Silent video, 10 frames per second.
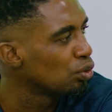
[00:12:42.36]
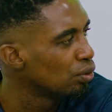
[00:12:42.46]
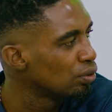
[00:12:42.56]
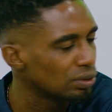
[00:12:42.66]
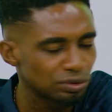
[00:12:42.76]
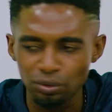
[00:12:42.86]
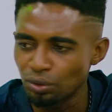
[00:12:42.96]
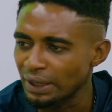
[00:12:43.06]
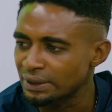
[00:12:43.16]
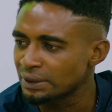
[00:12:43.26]

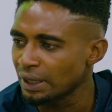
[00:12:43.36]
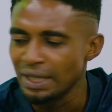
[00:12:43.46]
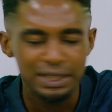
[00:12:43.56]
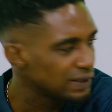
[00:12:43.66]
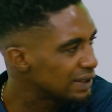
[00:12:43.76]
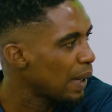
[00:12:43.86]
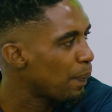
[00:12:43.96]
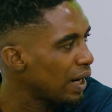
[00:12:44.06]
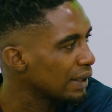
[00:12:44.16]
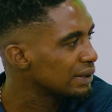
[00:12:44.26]
to I think Crystal
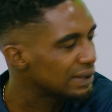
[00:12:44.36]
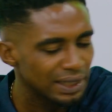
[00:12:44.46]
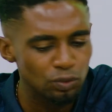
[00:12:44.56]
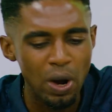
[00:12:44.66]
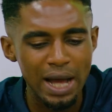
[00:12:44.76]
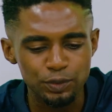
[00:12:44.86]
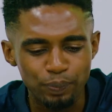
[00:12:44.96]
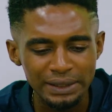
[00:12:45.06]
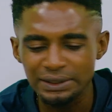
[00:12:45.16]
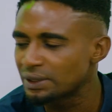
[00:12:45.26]
Palace. He said, why are
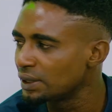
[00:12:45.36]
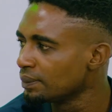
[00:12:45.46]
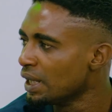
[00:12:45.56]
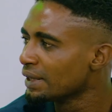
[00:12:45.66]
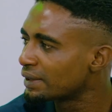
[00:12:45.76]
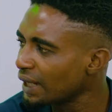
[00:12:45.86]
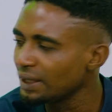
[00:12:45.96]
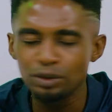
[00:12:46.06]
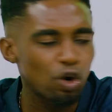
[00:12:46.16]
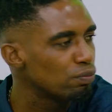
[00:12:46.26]
Spanish team
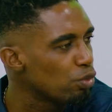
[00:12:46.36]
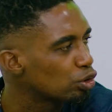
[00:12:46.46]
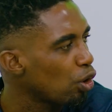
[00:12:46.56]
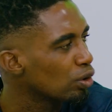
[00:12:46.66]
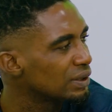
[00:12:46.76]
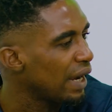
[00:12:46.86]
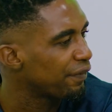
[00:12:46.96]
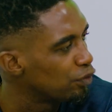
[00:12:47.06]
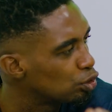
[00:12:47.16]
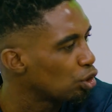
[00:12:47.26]
selling almost all their
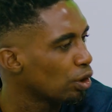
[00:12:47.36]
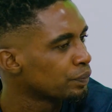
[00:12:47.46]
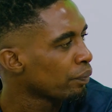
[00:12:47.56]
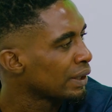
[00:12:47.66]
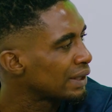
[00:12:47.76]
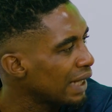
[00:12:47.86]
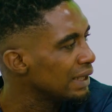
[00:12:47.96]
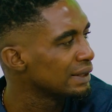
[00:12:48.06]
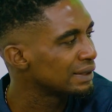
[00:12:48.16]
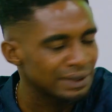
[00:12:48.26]
future
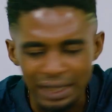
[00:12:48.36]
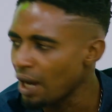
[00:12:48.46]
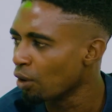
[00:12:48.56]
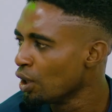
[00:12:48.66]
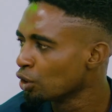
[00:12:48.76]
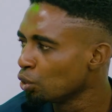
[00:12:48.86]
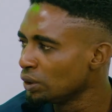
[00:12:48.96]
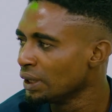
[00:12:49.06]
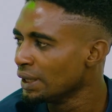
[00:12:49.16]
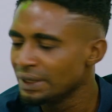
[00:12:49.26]
talent now to
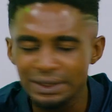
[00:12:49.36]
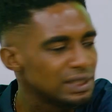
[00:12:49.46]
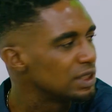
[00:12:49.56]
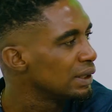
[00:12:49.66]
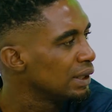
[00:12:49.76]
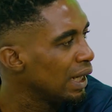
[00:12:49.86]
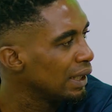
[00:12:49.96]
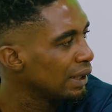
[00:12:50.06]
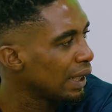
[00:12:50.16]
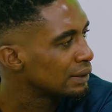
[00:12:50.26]
the English
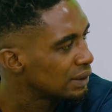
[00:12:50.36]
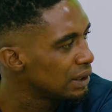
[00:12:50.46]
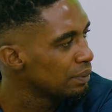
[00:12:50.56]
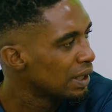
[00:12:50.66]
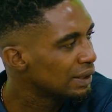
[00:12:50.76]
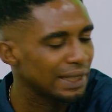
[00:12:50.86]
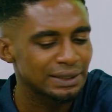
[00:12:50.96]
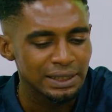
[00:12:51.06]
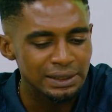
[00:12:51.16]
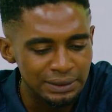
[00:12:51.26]
team,
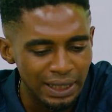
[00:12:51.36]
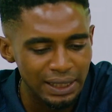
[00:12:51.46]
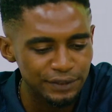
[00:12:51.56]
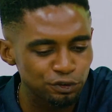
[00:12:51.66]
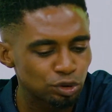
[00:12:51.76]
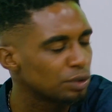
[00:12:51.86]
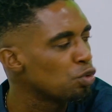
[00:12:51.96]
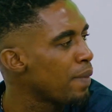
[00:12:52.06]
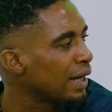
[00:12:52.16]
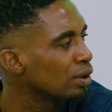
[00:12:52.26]
that in nearest future they
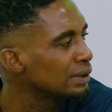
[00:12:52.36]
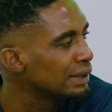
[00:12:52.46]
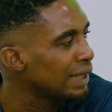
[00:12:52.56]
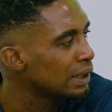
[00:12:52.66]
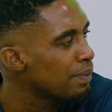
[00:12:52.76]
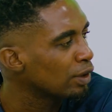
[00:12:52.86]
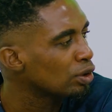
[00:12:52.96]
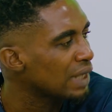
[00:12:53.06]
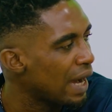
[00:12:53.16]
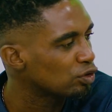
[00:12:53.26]
might
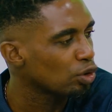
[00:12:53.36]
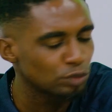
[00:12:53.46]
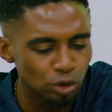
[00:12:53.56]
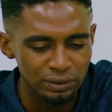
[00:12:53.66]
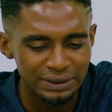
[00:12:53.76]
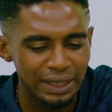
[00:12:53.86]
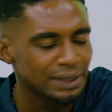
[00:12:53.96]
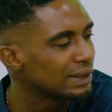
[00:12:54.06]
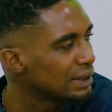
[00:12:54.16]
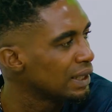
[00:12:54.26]
not have some young
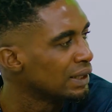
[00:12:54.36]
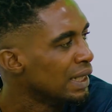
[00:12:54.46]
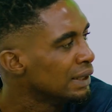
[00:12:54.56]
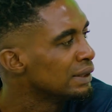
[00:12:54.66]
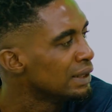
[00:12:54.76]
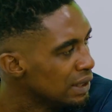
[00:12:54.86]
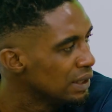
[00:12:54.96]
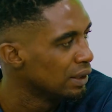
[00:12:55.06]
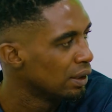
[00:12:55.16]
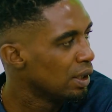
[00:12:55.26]
talent again in the
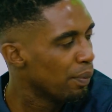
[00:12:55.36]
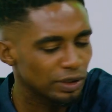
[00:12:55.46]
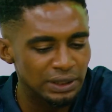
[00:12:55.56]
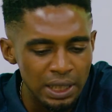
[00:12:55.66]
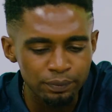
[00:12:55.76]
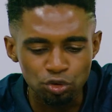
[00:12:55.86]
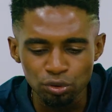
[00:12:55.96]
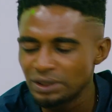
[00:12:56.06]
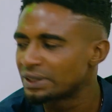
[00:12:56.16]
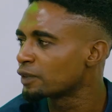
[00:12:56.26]
league? But him
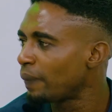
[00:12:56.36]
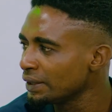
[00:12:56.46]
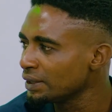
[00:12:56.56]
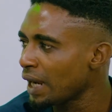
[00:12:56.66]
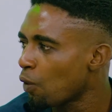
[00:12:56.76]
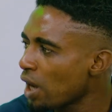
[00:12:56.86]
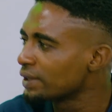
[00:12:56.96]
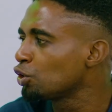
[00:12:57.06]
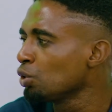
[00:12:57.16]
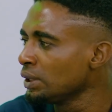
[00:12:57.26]
too is a Spanish guy. What
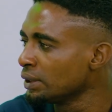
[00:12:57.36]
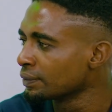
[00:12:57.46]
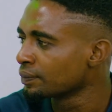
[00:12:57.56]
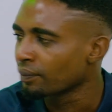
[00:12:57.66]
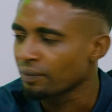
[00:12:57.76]
is he doing